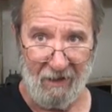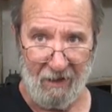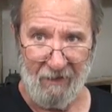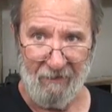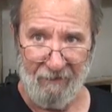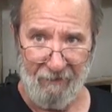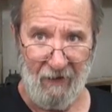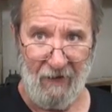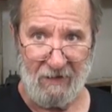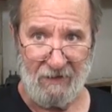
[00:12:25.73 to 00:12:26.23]
you
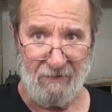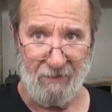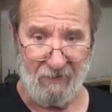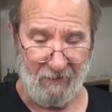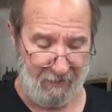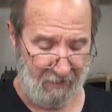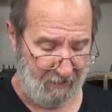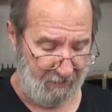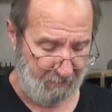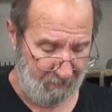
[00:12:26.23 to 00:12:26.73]
can fuss
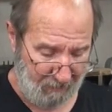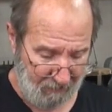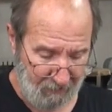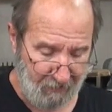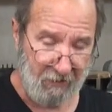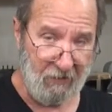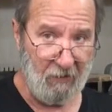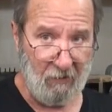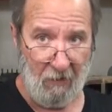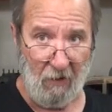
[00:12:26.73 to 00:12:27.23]
with this, but
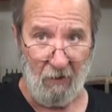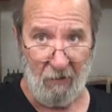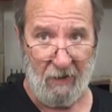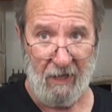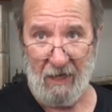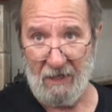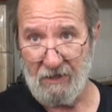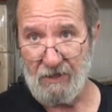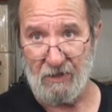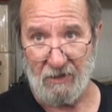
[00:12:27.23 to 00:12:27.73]
there's two
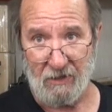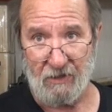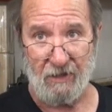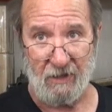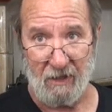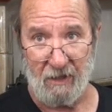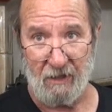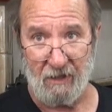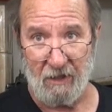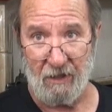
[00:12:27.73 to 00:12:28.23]
locations
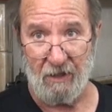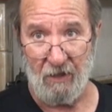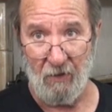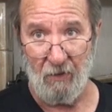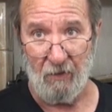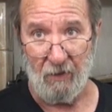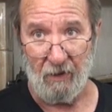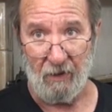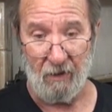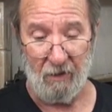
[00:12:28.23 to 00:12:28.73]
that it could
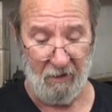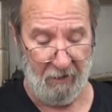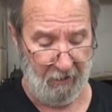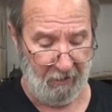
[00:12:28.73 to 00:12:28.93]
go in.